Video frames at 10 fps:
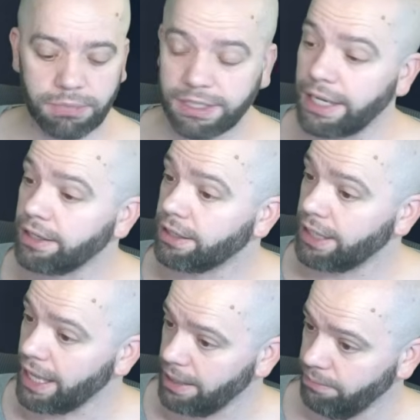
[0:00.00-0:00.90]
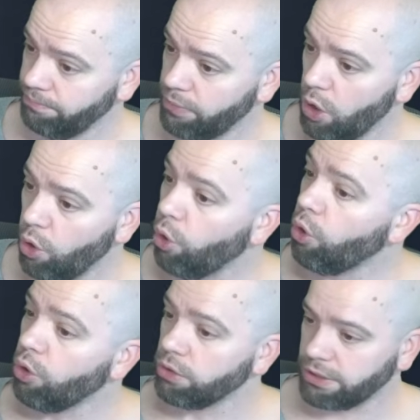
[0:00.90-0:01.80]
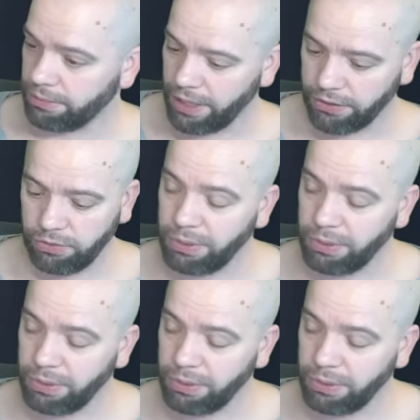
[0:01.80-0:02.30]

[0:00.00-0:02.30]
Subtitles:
stake claim, or some of the others.